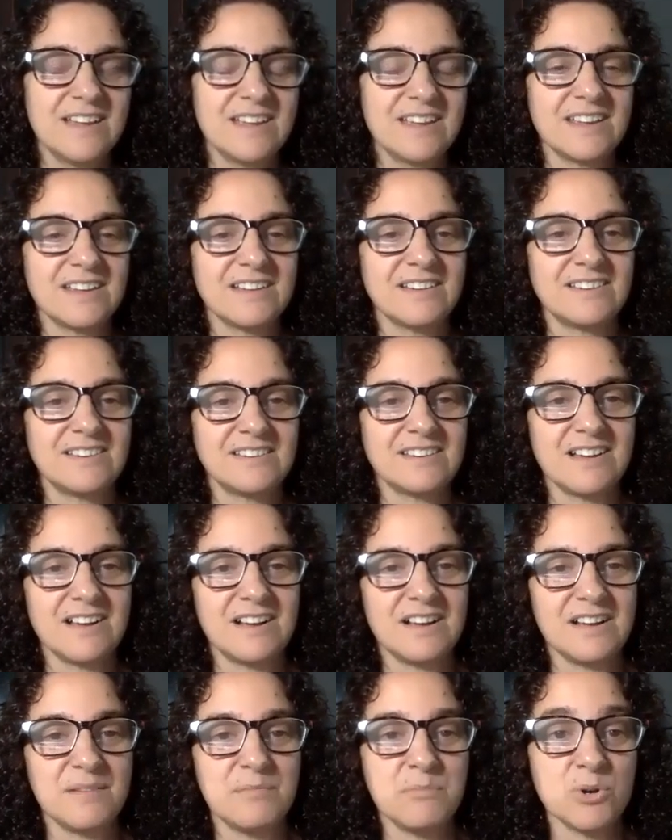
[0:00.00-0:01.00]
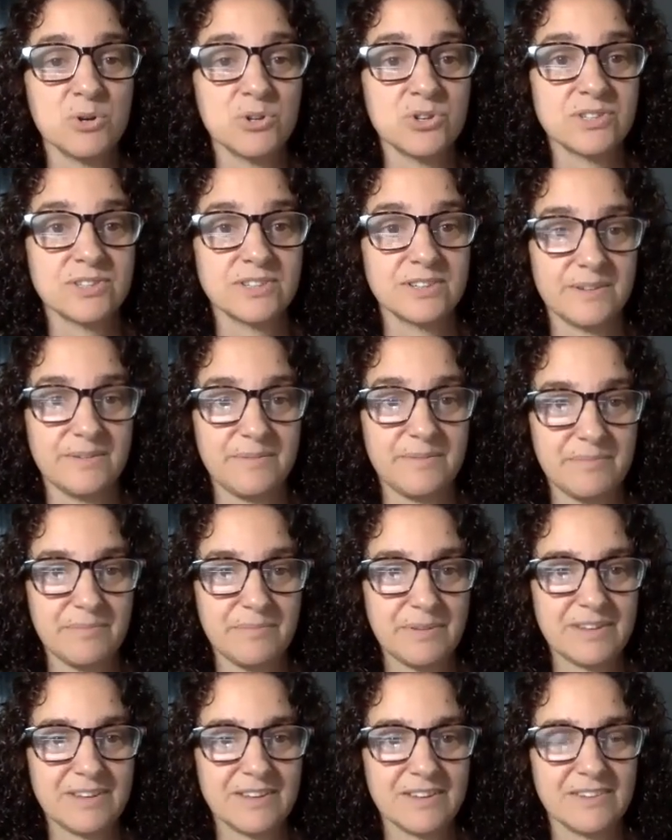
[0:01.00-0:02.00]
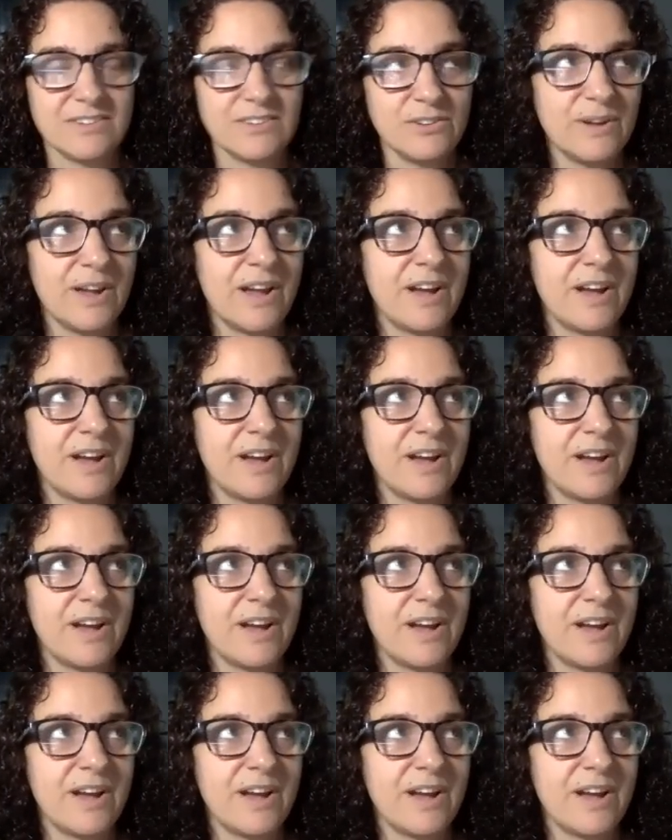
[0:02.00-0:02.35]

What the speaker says: it's emotional because